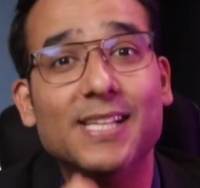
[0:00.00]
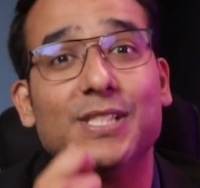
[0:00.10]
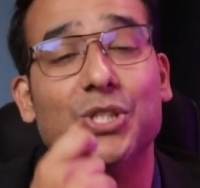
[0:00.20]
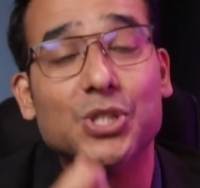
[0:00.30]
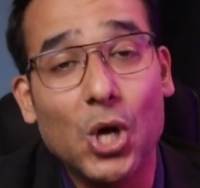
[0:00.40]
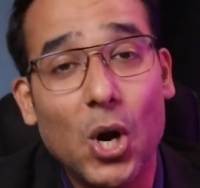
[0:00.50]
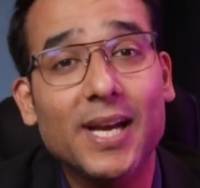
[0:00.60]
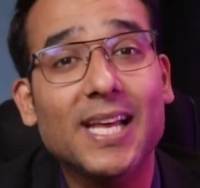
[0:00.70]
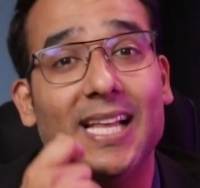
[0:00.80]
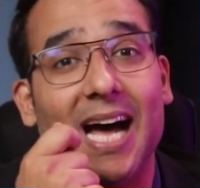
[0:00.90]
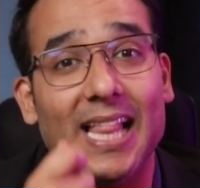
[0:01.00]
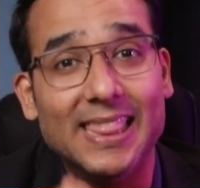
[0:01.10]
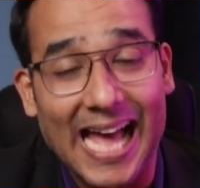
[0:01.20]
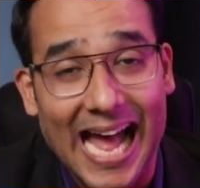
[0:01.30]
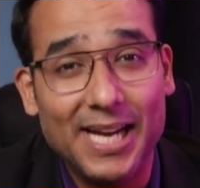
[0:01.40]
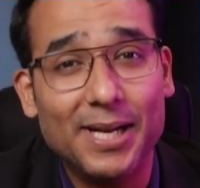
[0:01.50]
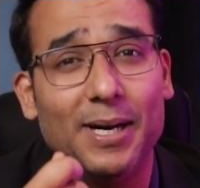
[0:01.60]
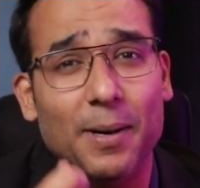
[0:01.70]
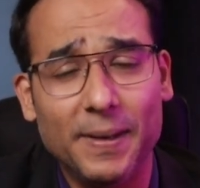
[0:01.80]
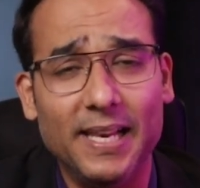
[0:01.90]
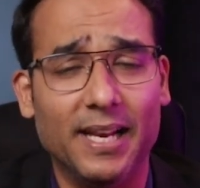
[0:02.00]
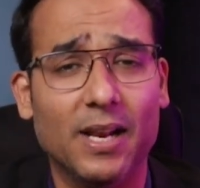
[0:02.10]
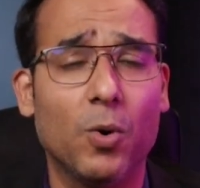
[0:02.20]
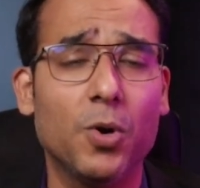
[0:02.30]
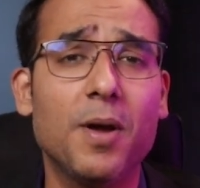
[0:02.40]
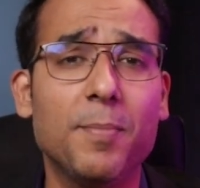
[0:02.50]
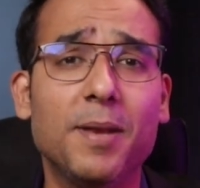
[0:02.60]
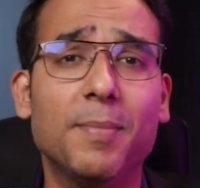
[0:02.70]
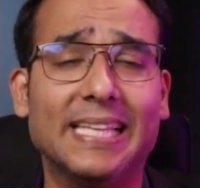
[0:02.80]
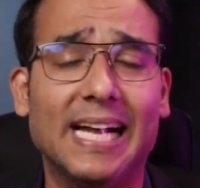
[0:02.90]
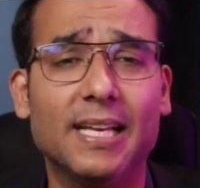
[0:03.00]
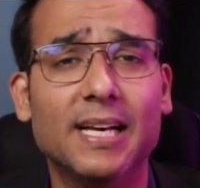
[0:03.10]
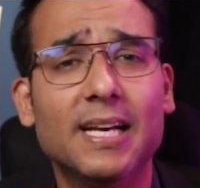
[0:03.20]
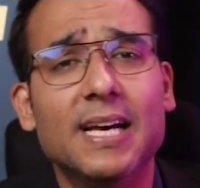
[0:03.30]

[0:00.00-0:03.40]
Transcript: is not that appealing. Now, what do I mean by that?